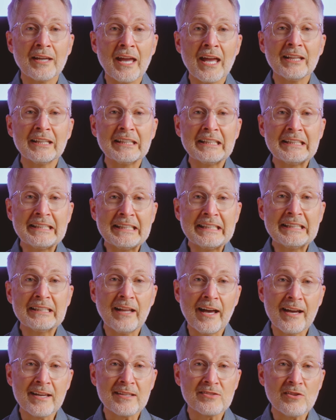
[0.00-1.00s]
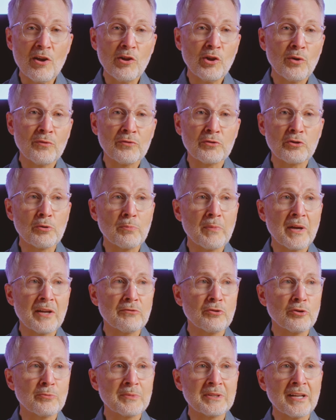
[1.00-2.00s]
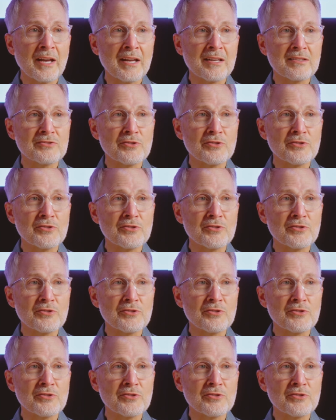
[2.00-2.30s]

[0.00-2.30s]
LED lights all over your bedroom at night